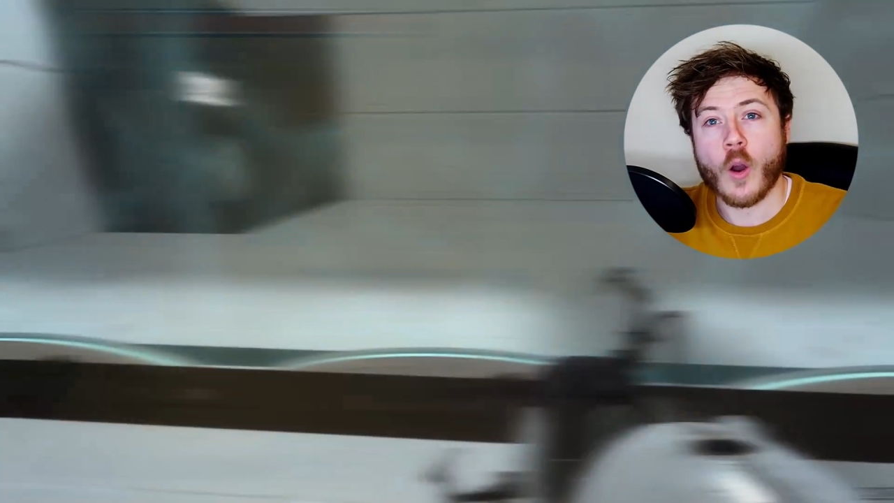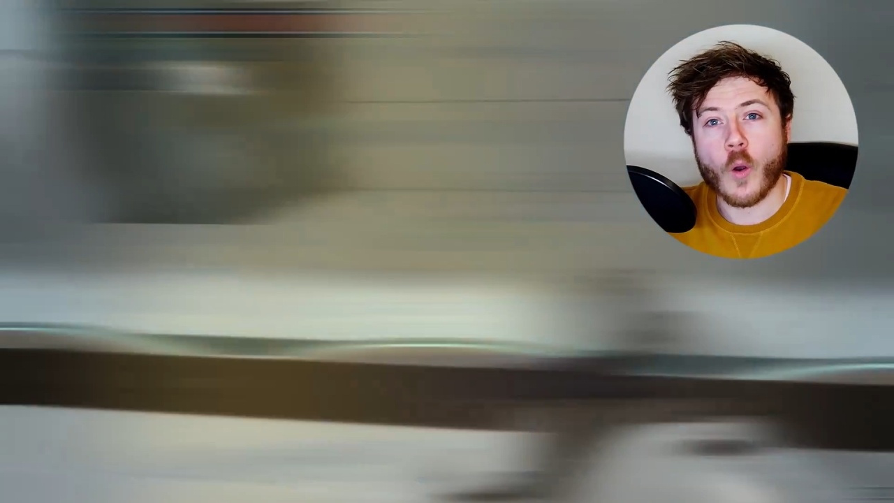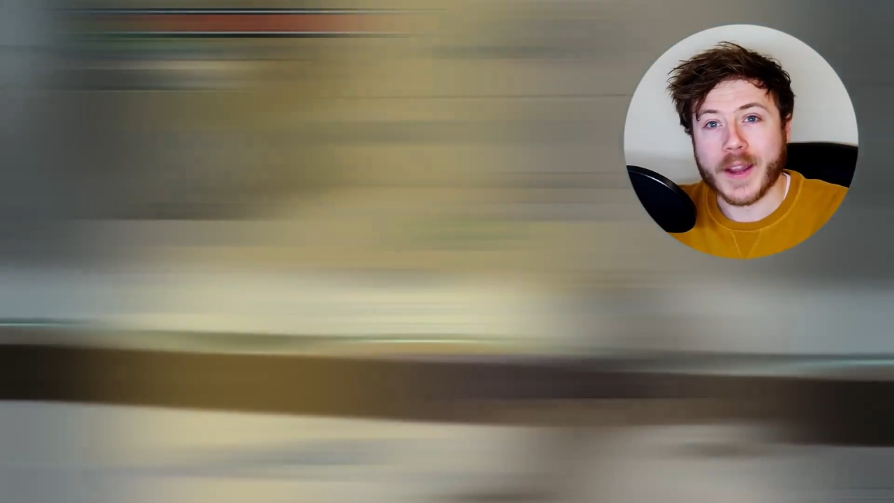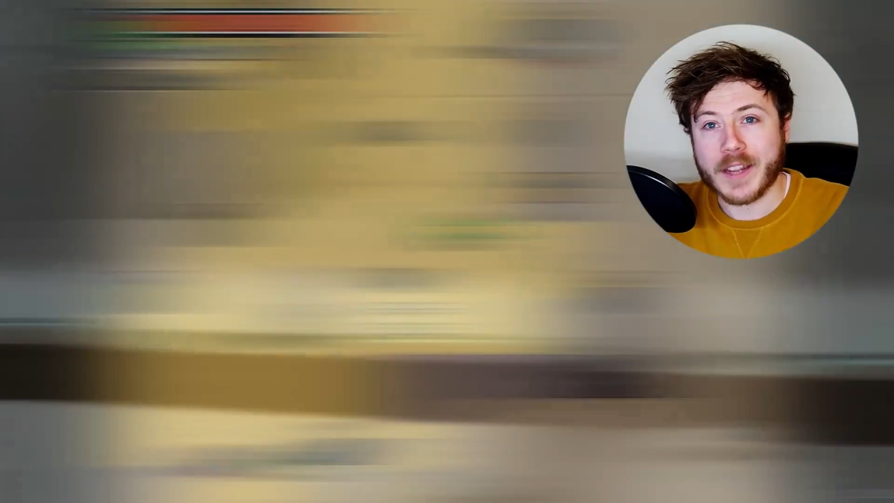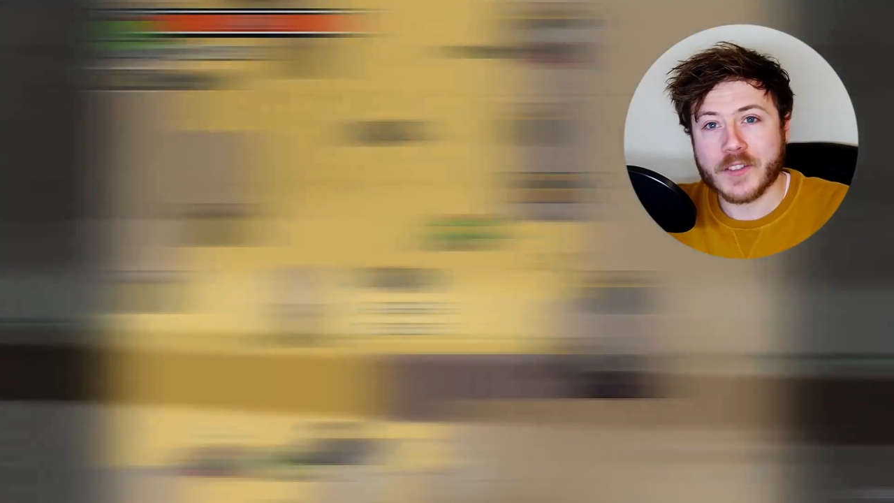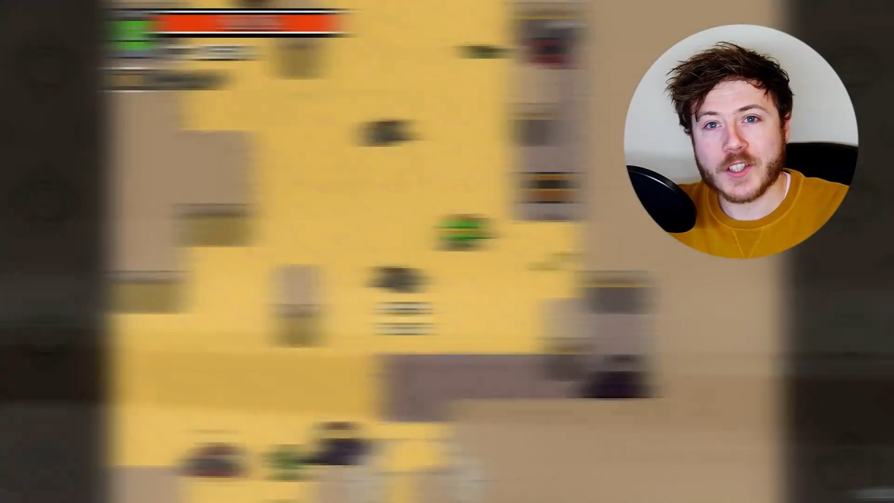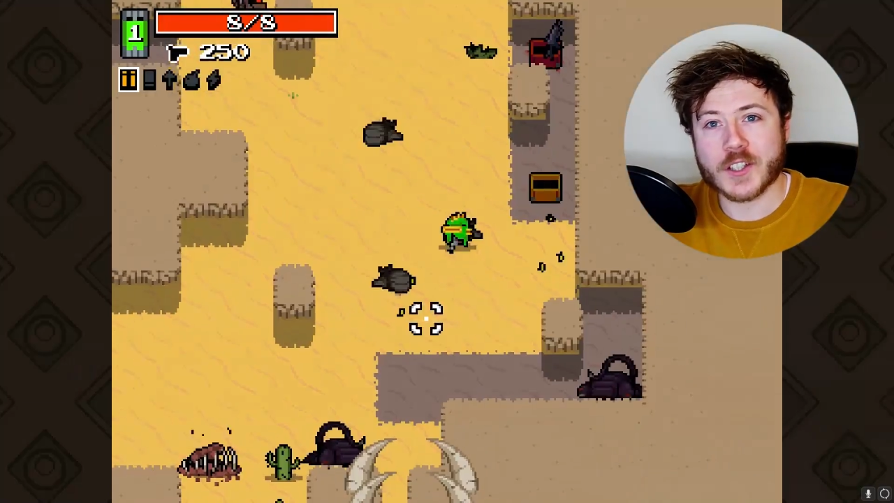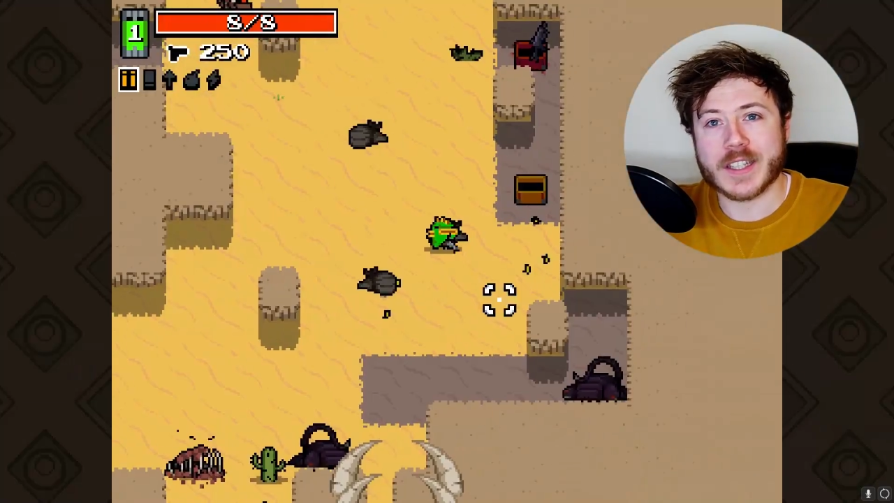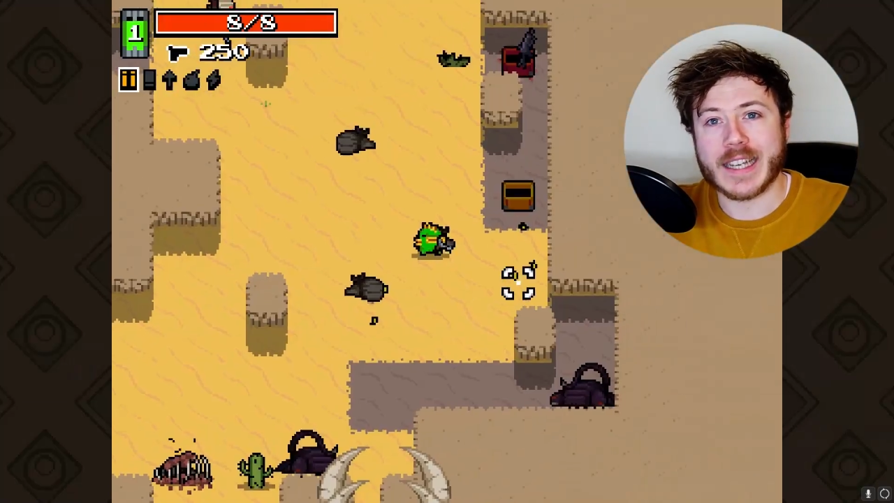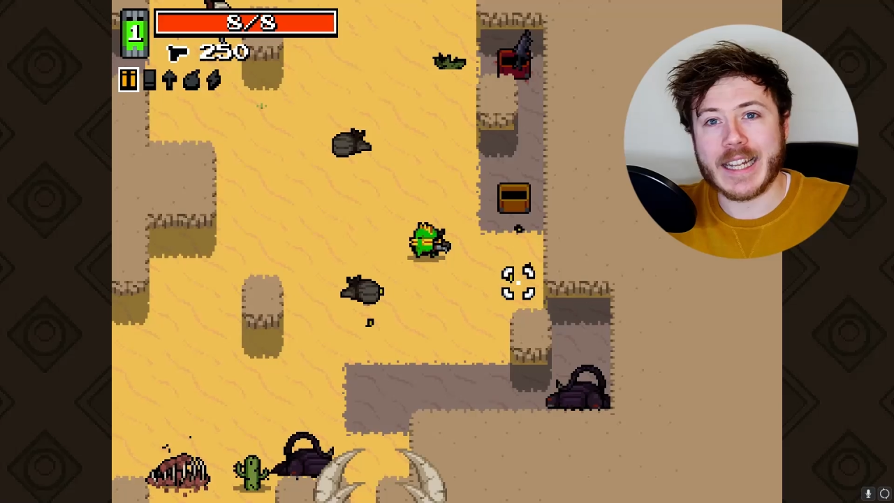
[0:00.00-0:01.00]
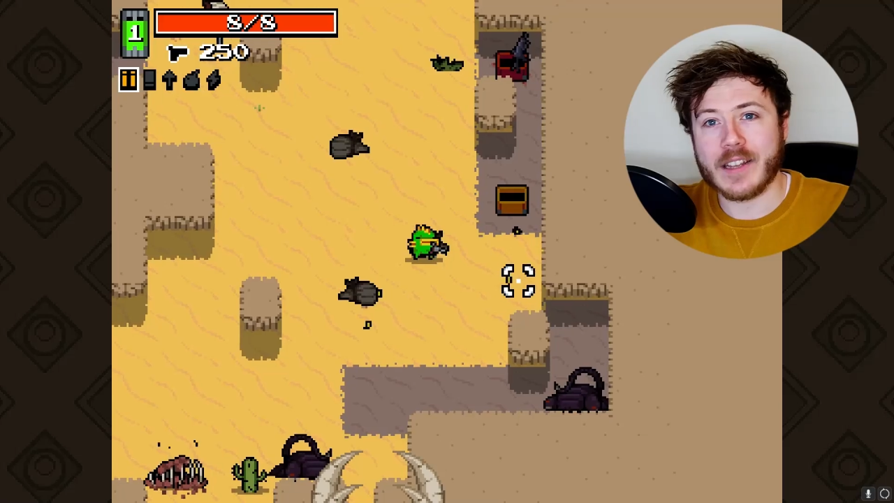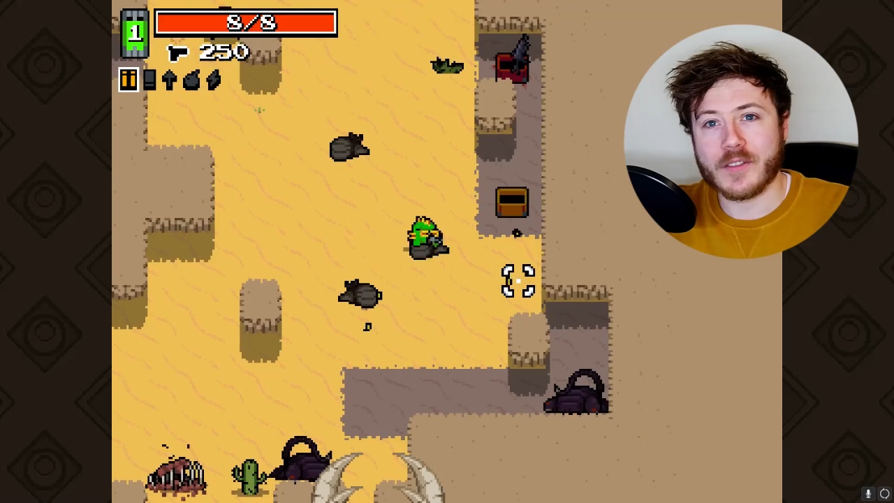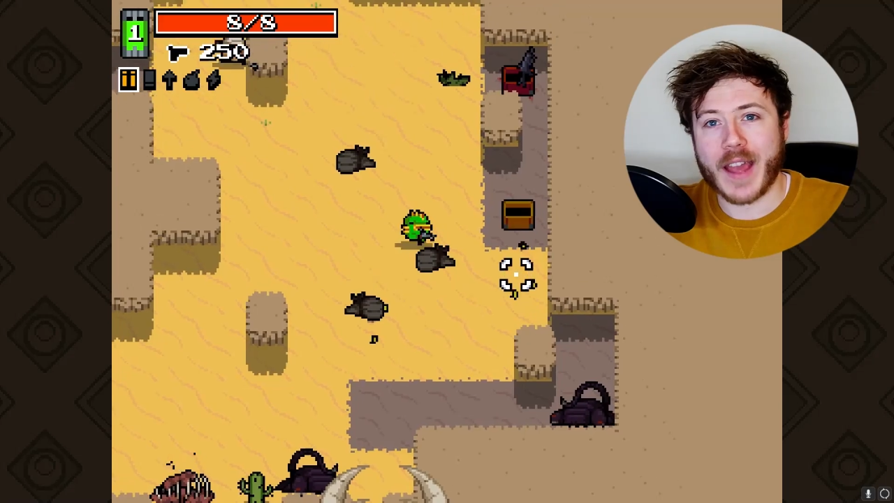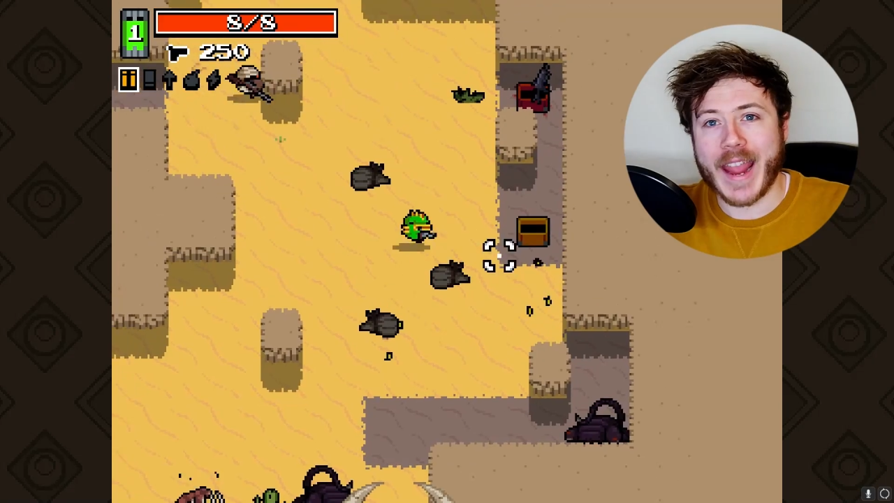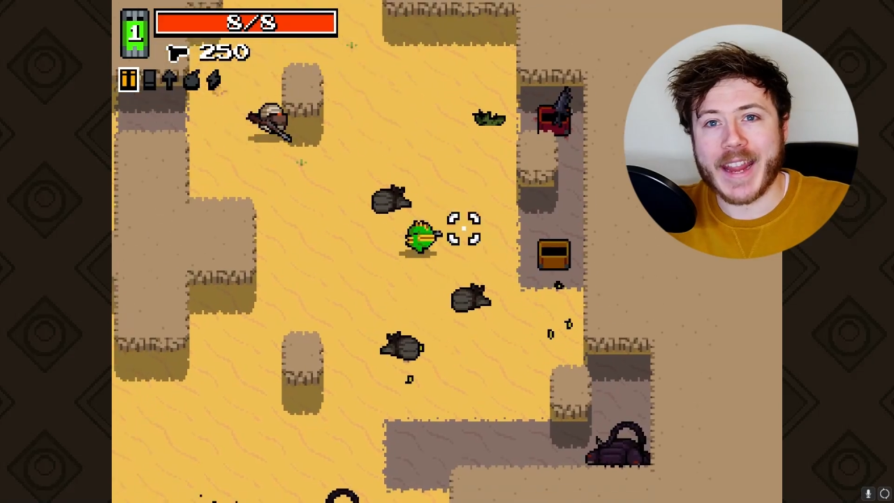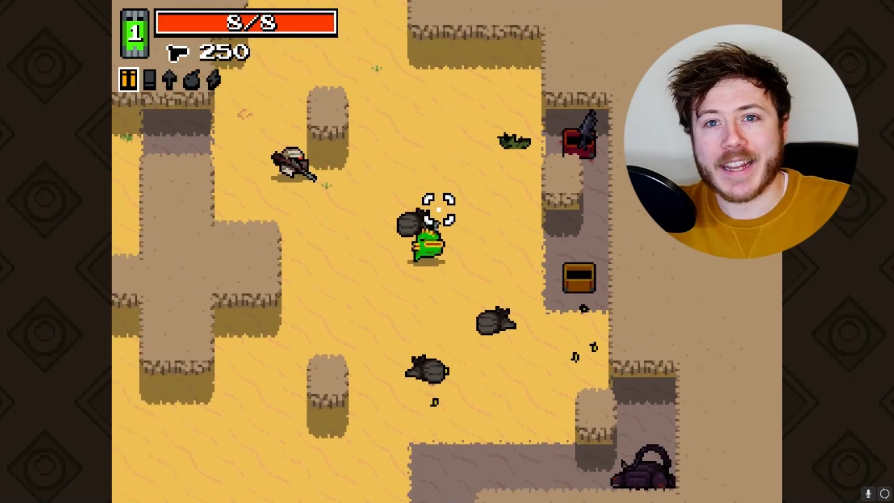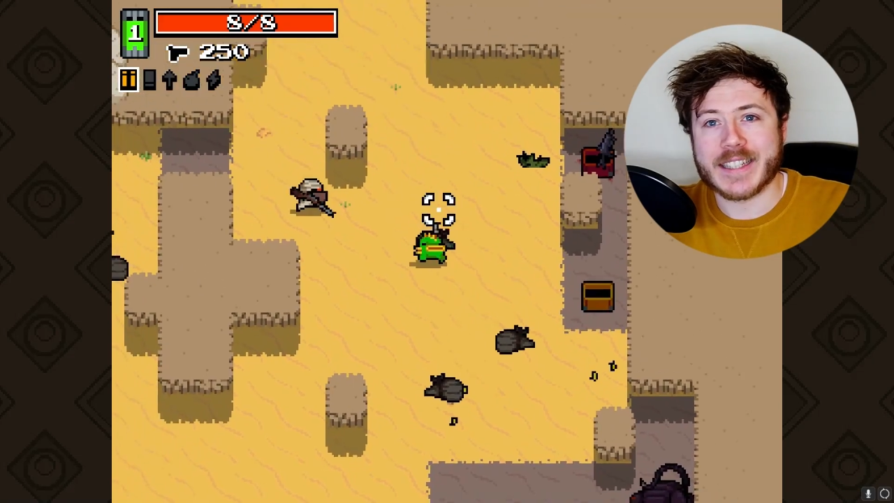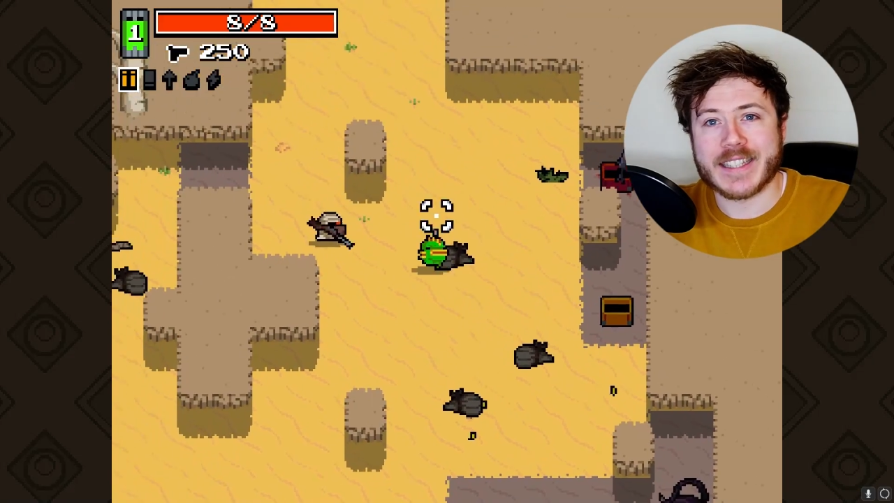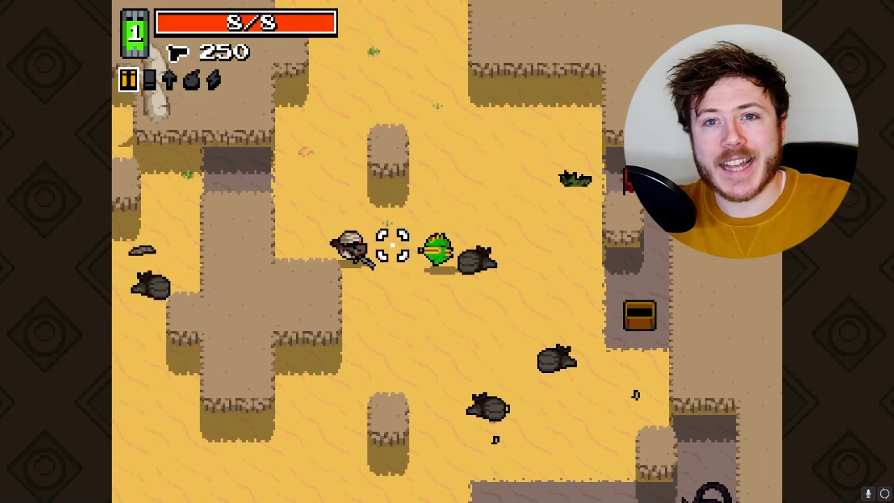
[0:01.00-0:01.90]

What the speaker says: or even just leave a